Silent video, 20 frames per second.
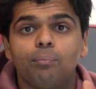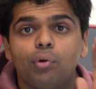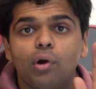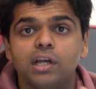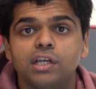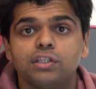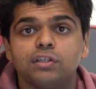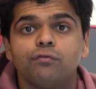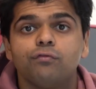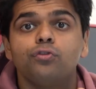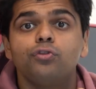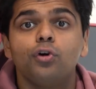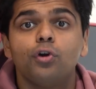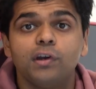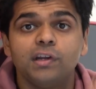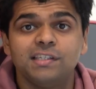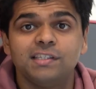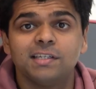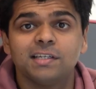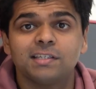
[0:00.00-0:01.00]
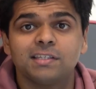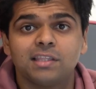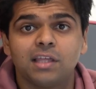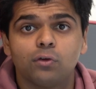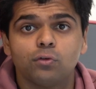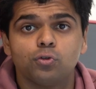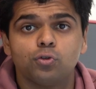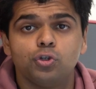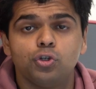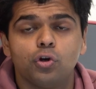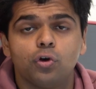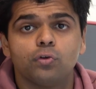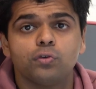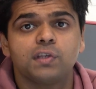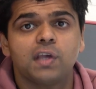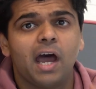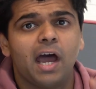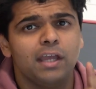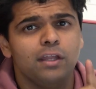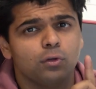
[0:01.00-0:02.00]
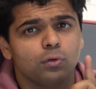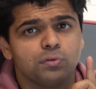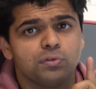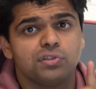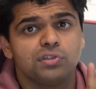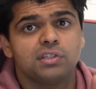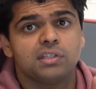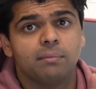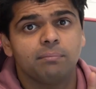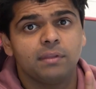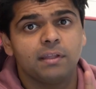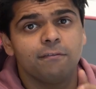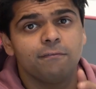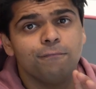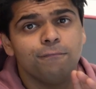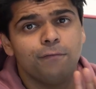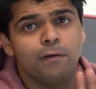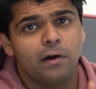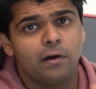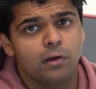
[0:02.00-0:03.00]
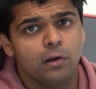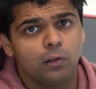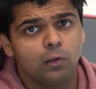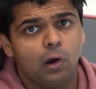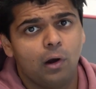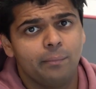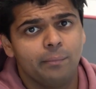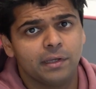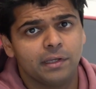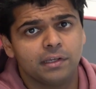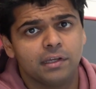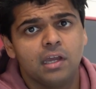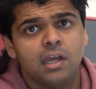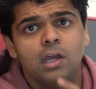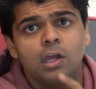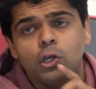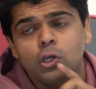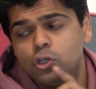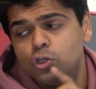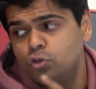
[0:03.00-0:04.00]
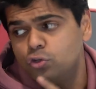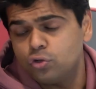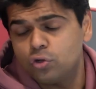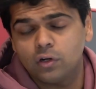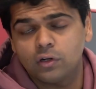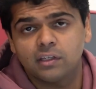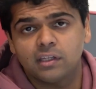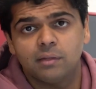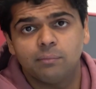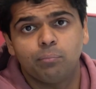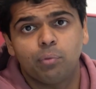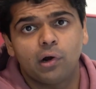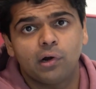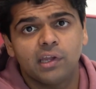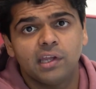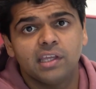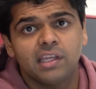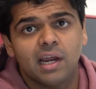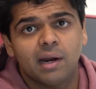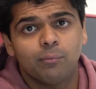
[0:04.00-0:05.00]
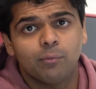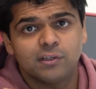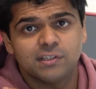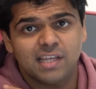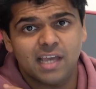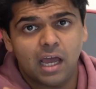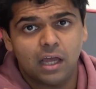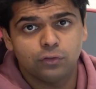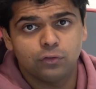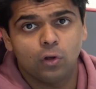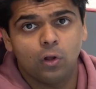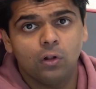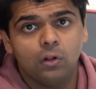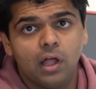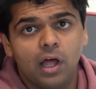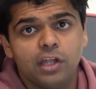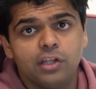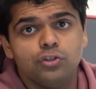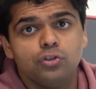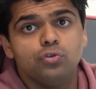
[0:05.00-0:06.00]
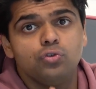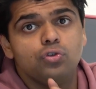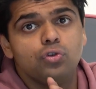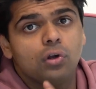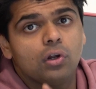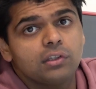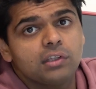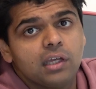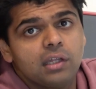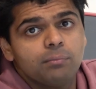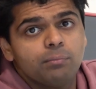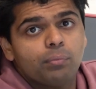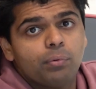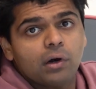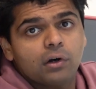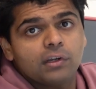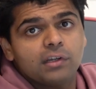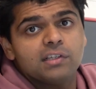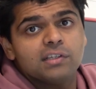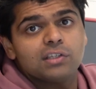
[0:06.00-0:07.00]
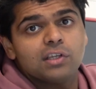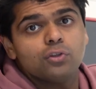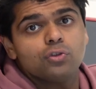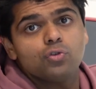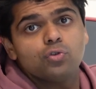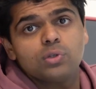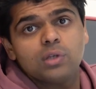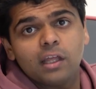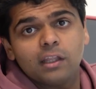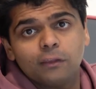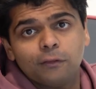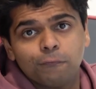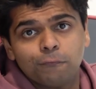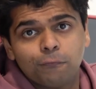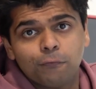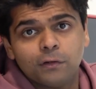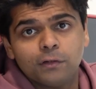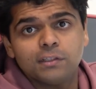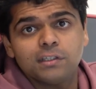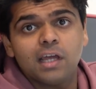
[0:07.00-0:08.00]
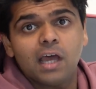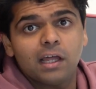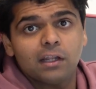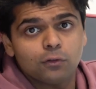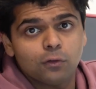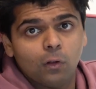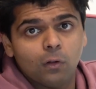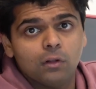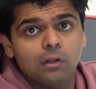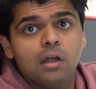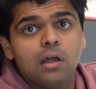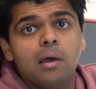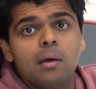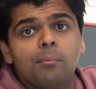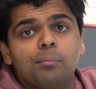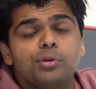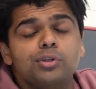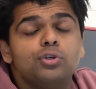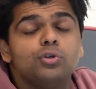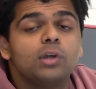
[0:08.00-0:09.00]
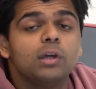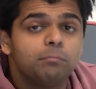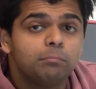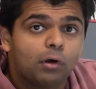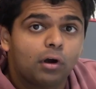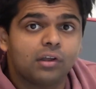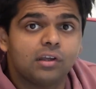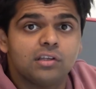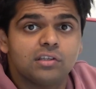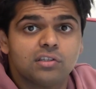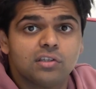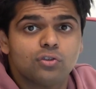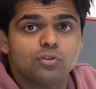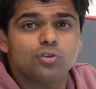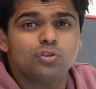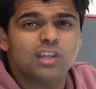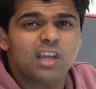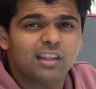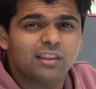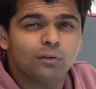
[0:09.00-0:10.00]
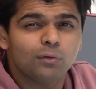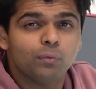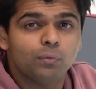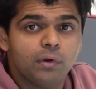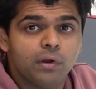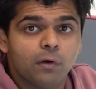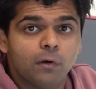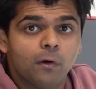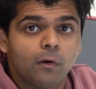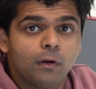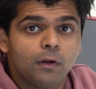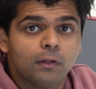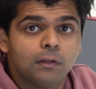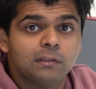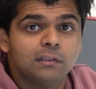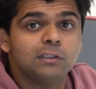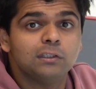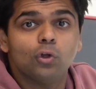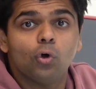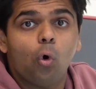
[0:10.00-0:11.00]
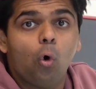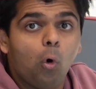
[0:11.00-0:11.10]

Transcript: a price of 36,000 euros, I noticed something very alarming. You do not get parking cameras at all, and you do not get parking sensors at the front at all, but you get parking sensors at the rear. This is the